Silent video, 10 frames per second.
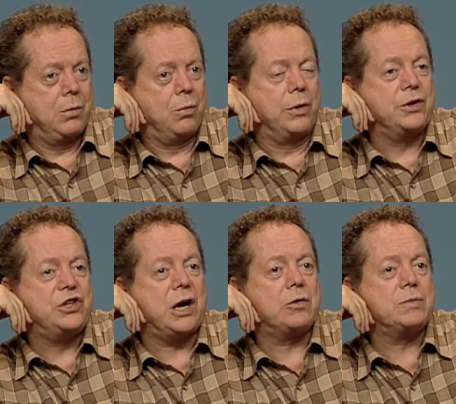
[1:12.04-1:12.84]
Well, the
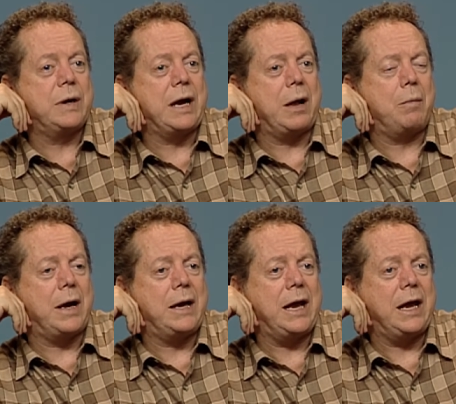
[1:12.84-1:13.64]
check was made out my
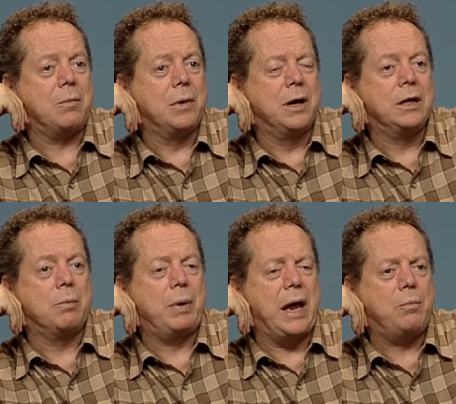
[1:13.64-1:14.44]
name. The
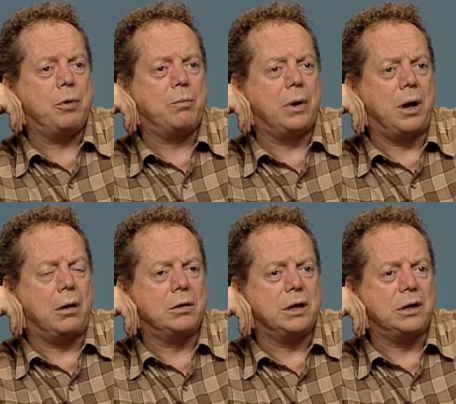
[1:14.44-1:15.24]
paper
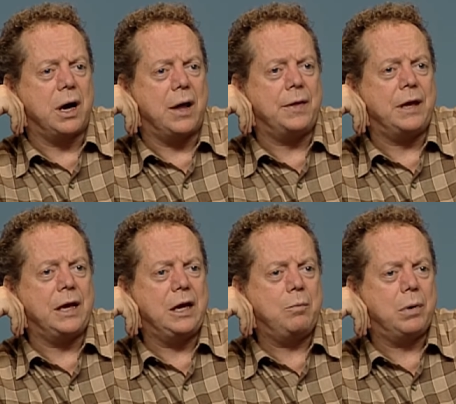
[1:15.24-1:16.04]
belonged to God. The
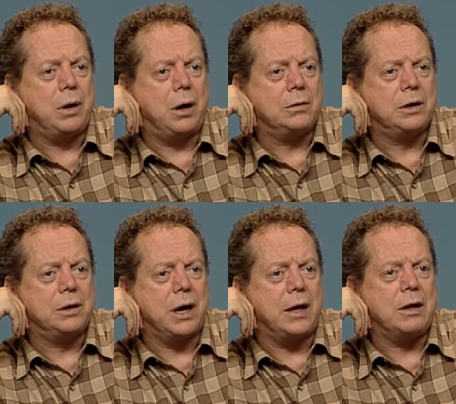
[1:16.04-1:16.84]
ink belonged to
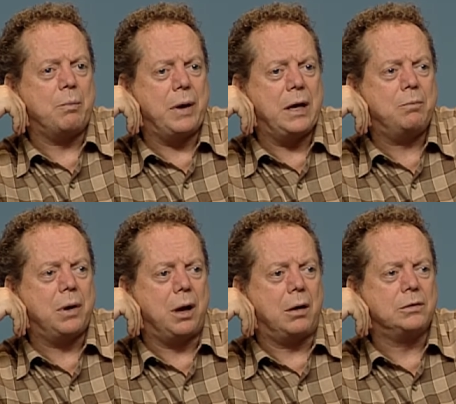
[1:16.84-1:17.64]
God. The pen
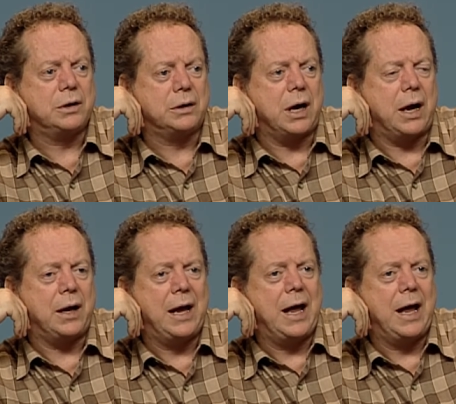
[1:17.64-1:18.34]
belonged to God.